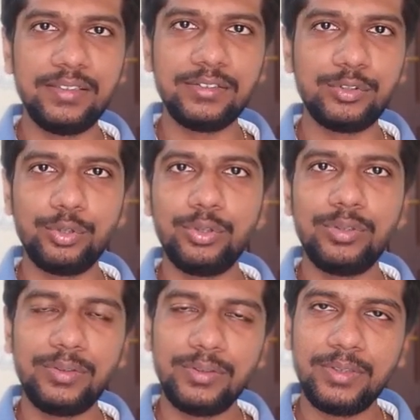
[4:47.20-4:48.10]

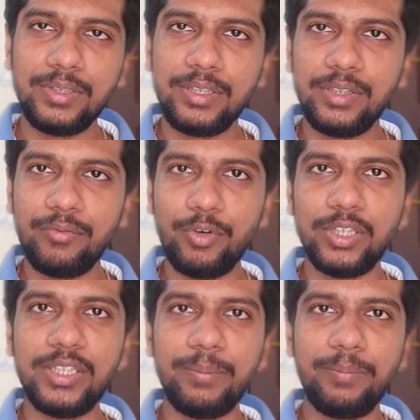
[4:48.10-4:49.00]
So
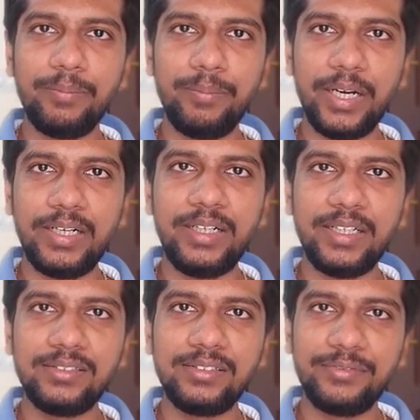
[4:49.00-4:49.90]
what the blood
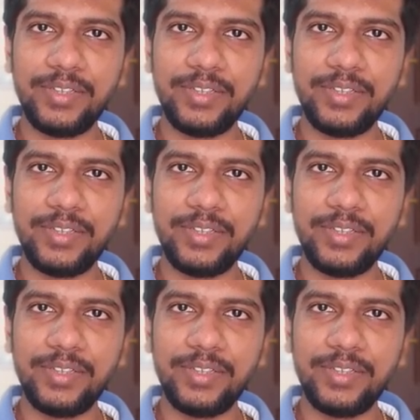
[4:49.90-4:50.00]
does,